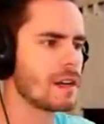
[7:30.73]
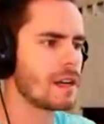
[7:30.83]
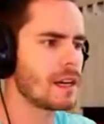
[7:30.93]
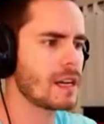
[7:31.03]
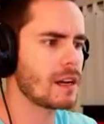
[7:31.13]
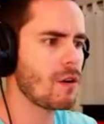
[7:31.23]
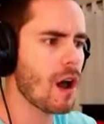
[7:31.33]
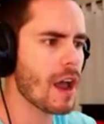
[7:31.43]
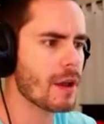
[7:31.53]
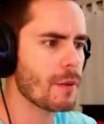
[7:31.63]
Uh,
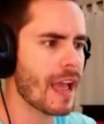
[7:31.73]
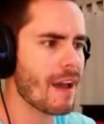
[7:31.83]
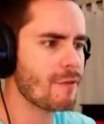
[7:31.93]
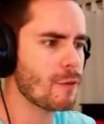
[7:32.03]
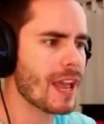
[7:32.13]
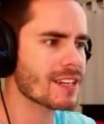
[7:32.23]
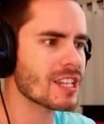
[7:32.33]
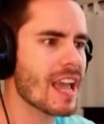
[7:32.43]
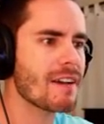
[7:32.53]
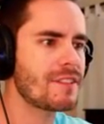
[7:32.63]
oi, we have, we
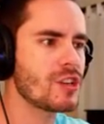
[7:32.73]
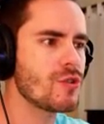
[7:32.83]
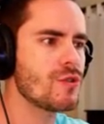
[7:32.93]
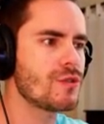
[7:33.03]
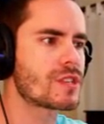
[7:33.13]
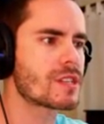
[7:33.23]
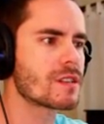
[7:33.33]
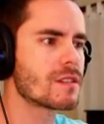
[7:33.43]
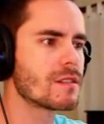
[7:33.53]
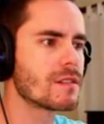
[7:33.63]
actually have dudes
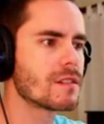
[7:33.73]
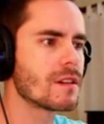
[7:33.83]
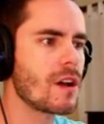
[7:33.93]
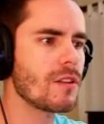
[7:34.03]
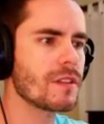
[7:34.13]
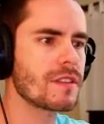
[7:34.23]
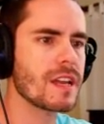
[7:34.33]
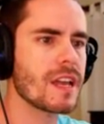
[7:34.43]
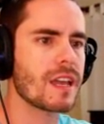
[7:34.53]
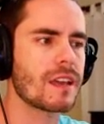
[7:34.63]
on the
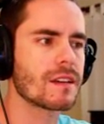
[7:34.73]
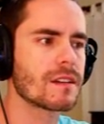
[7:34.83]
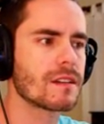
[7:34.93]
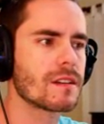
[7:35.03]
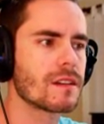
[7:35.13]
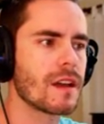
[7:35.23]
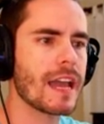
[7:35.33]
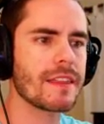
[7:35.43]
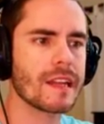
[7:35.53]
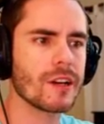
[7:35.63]
thingy.
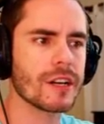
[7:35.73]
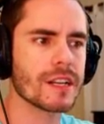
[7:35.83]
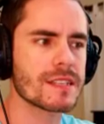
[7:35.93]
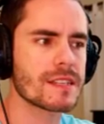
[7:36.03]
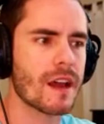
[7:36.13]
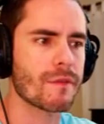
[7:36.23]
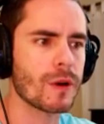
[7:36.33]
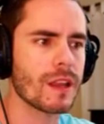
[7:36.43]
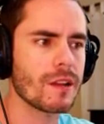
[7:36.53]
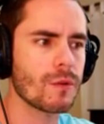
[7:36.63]
Hey, they're looking at stuff.
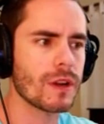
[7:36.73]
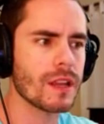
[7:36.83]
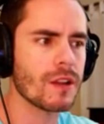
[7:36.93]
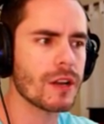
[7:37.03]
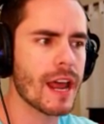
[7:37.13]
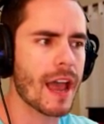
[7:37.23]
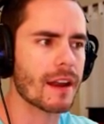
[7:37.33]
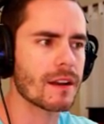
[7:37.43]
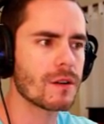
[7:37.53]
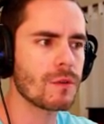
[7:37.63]
What are they, what are they looking at?
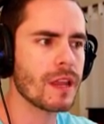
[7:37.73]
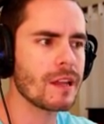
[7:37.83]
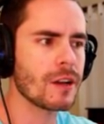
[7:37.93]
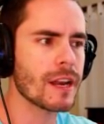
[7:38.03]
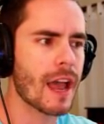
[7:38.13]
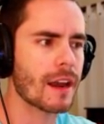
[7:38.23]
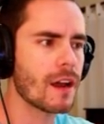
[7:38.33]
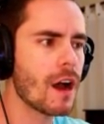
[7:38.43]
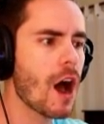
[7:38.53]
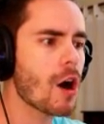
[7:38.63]
What are they looking at?
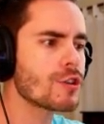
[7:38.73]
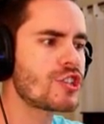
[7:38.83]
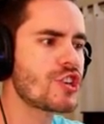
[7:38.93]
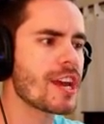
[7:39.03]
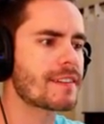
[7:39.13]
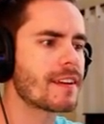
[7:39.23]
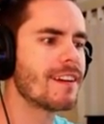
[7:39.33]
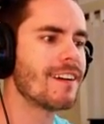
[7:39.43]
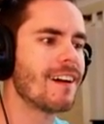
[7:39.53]
Oh, shit.